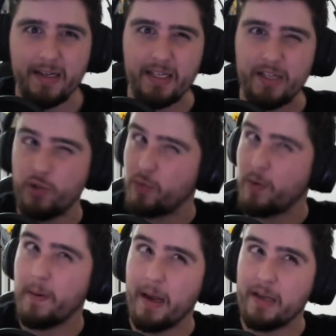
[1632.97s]
to a,
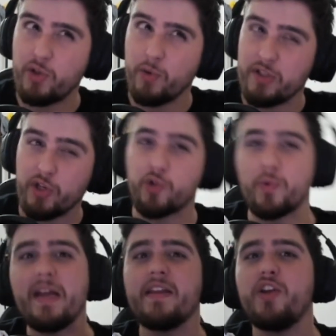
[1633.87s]
to a
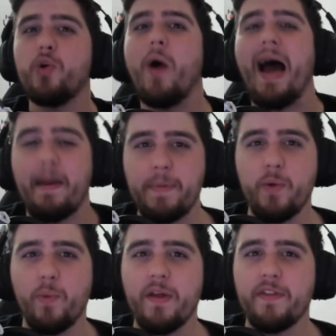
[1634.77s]
degree that you're happy
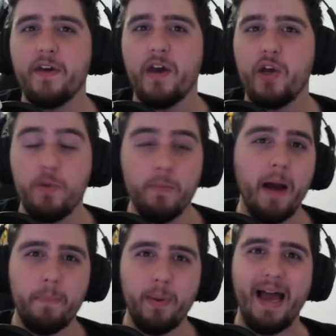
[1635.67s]
with. You
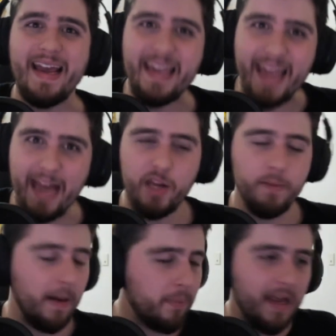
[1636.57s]
might play again, you
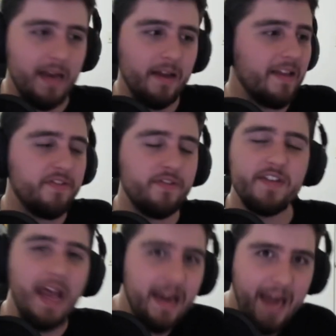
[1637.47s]
might play another
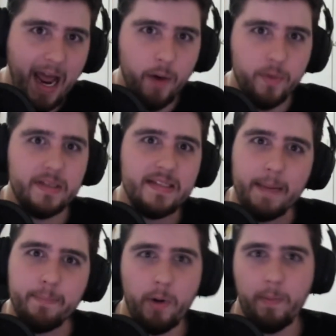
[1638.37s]
10 hours.
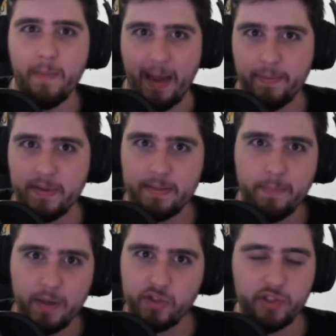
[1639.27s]
That problem happens a
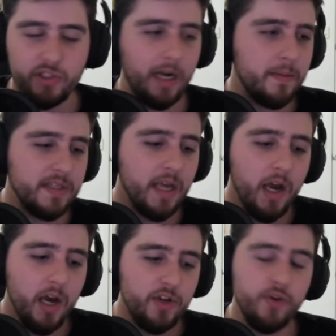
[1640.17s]
bunch of times.
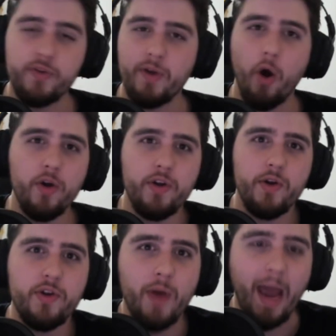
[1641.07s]
You, oh, you,
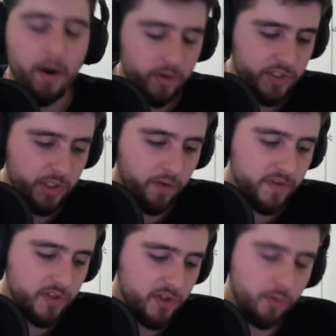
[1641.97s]
you out yourself
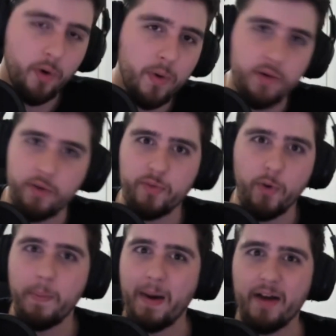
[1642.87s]
as Thrall, and your
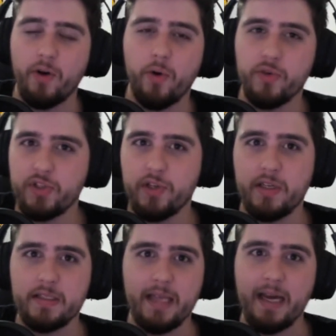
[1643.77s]
Thrall partner also
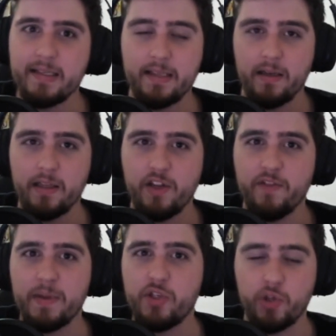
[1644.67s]
does that. Suddenly, you've
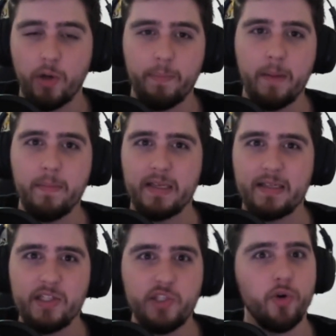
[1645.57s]
been shot by
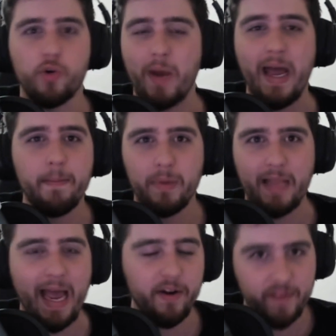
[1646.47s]
muskets. Your grand
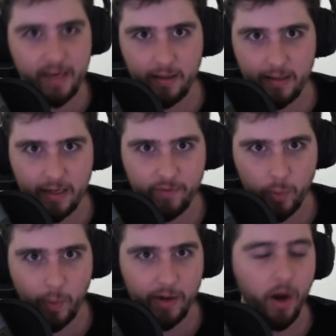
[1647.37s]
plan of killing
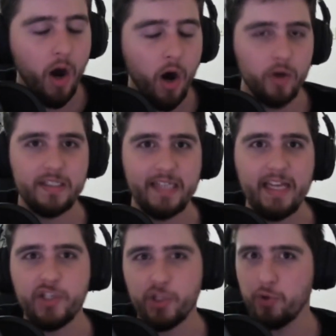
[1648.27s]
everyone on day
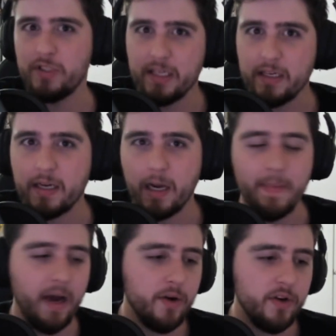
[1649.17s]
two didn't come
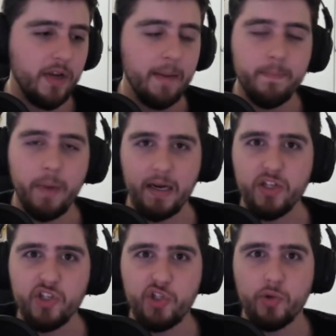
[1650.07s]
out. You get
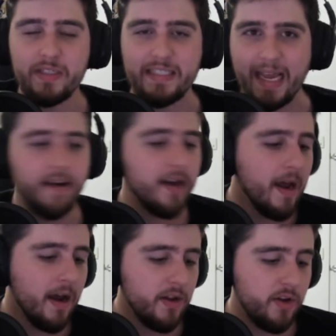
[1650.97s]
punished. You're dead.
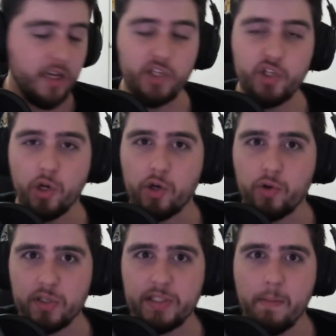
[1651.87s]
You get shot
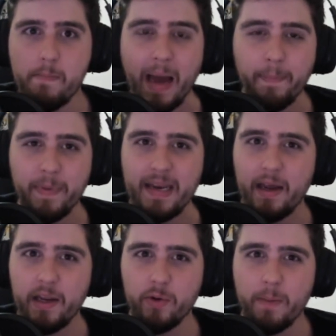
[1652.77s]
across the map, and now
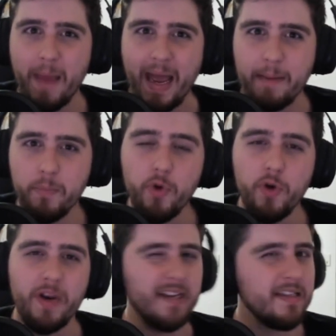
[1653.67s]
you're in a bad
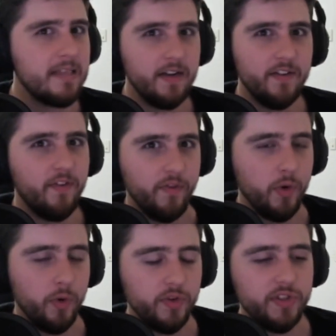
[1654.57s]
mood. And instead of, of
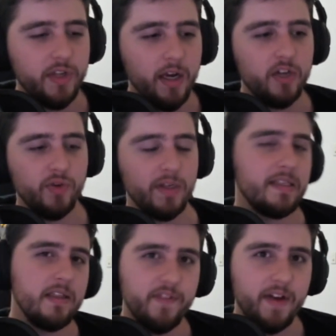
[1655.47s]
course,
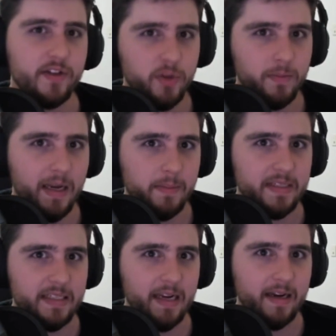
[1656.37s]
addressing the fact you made a
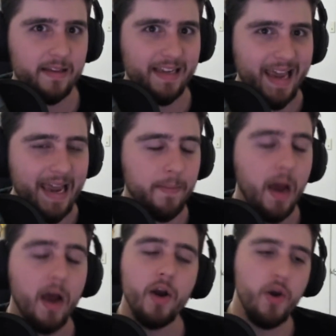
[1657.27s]
mistake in the game,
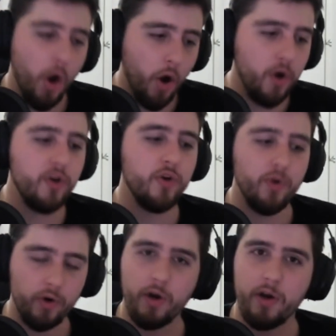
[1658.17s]
no, you're
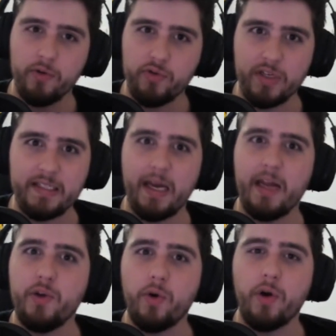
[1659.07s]
not going to address that.
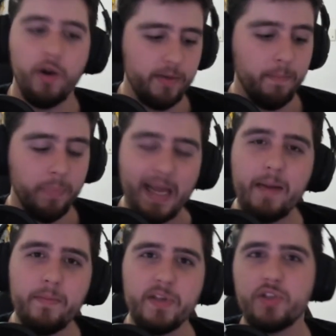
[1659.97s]
You're going to
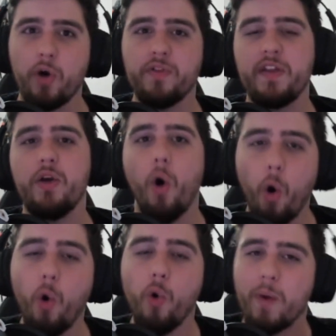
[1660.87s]
blame this on the
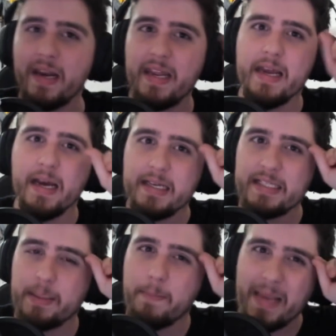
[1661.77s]
already
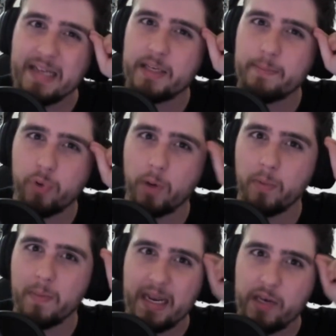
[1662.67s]
cemented
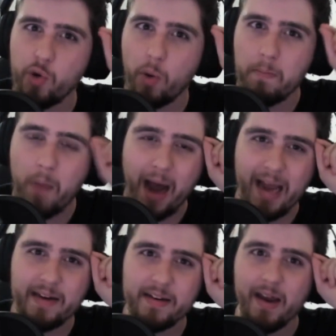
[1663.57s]
problem in your
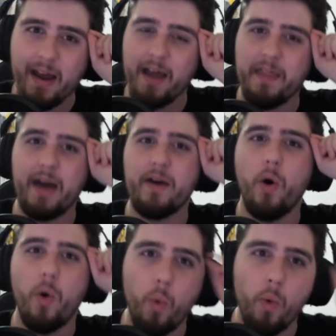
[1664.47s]
mind that
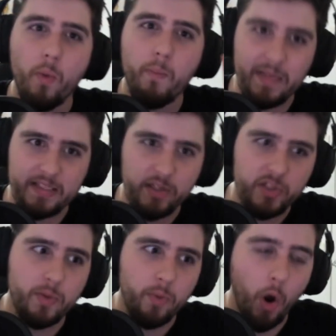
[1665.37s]

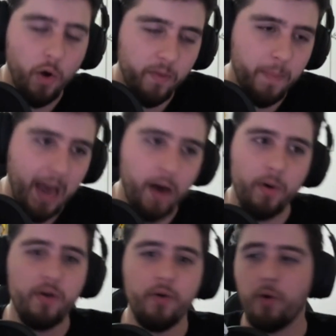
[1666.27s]
muskets were
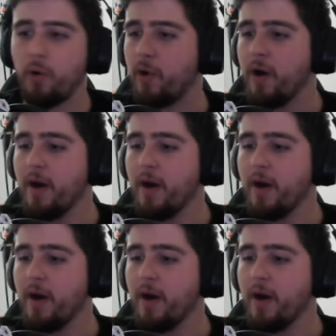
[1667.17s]
overpowered or